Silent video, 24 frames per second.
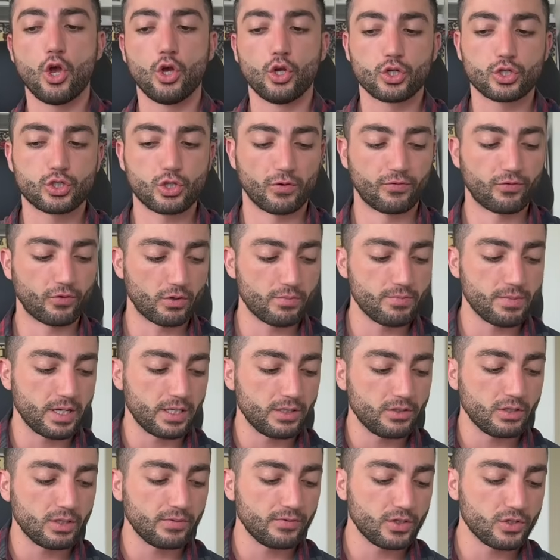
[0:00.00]
So for
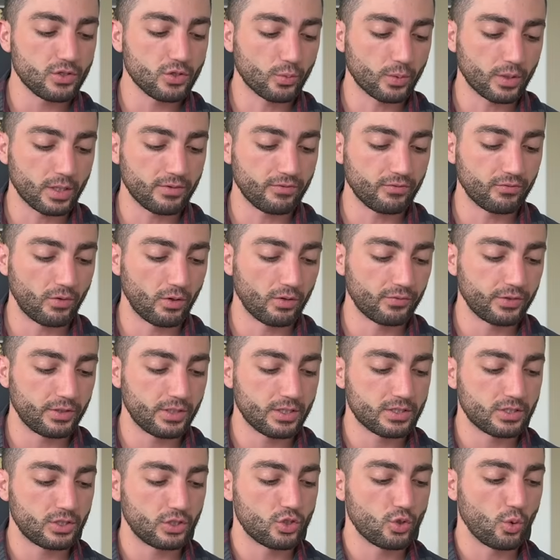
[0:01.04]
many of you, you were involved in
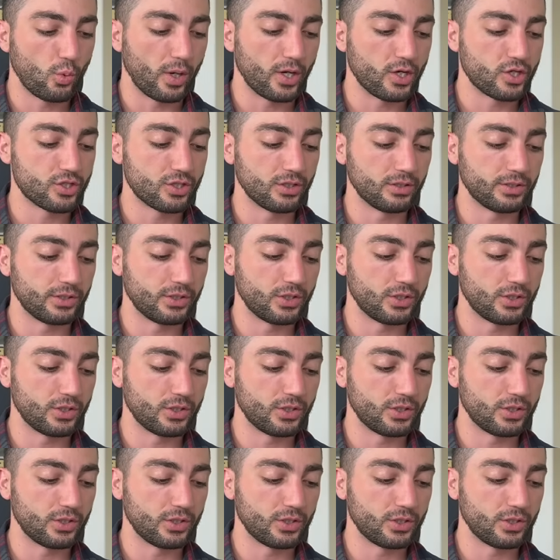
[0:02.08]
a situation,